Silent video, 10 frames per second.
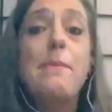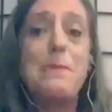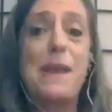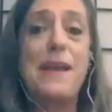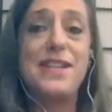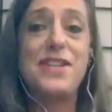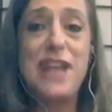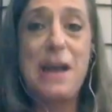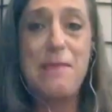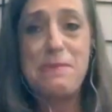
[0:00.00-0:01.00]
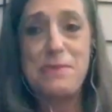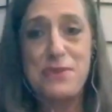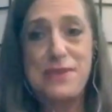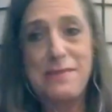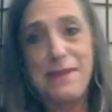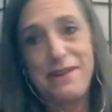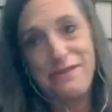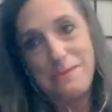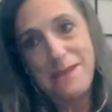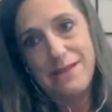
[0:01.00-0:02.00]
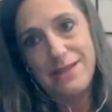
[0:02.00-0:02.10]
going to pay attention to how people treat the beggar from now on.